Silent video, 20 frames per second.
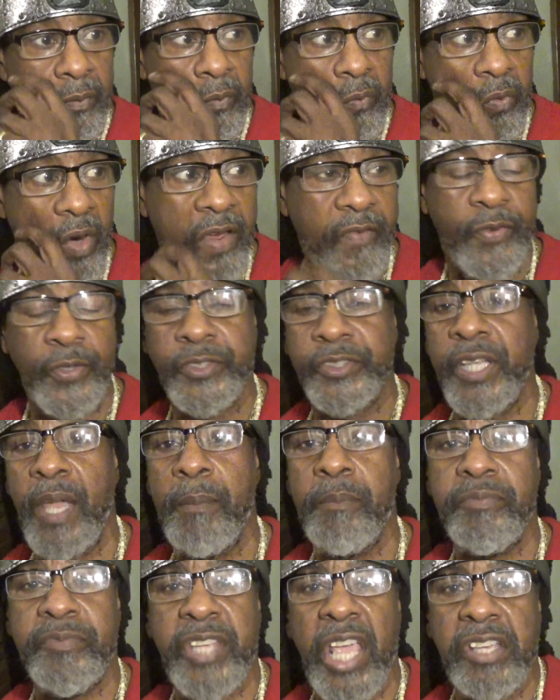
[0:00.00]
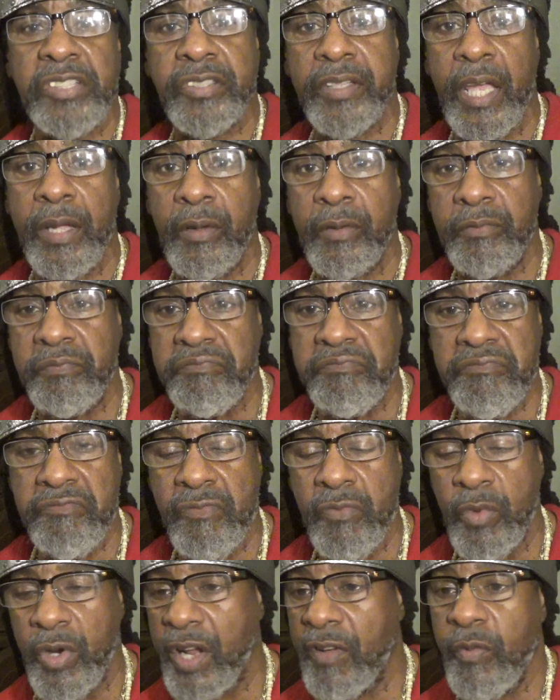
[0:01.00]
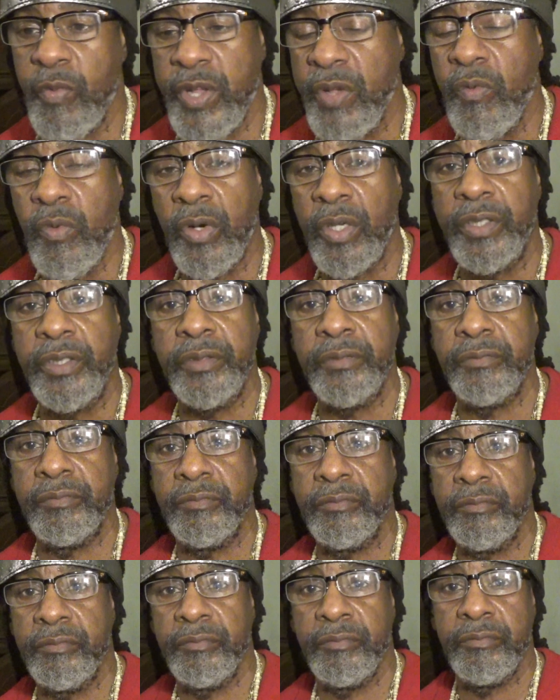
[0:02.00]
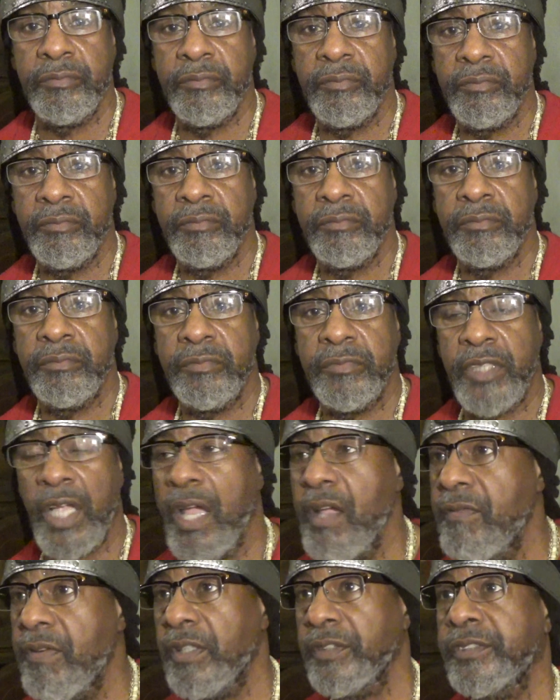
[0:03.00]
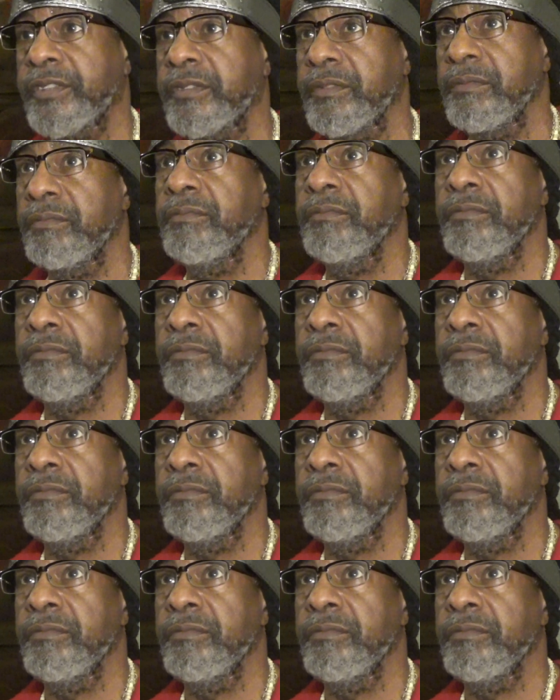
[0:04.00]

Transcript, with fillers: wafers that taste like whatever we wanted. Gave us